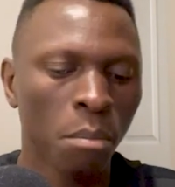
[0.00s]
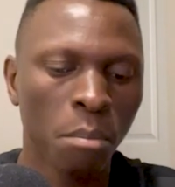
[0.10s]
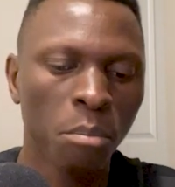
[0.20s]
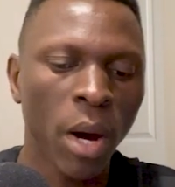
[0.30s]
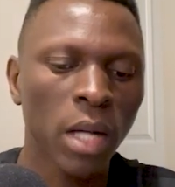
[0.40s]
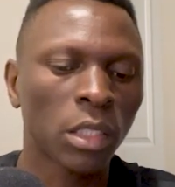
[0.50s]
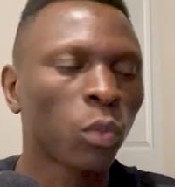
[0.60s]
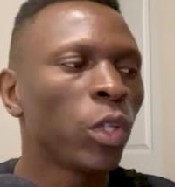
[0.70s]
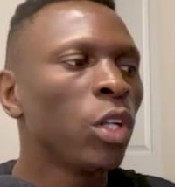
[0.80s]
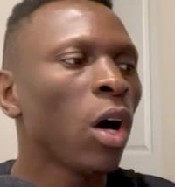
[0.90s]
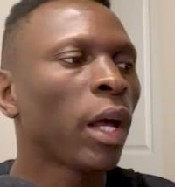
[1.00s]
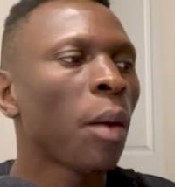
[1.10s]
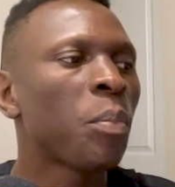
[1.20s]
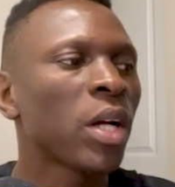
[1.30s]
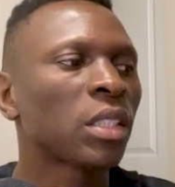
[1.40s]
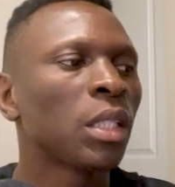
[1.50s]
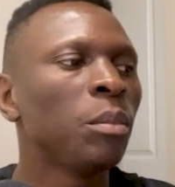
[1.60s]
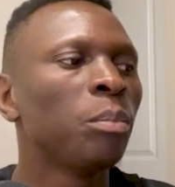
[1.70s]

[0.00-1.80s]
but we're not gonna pass him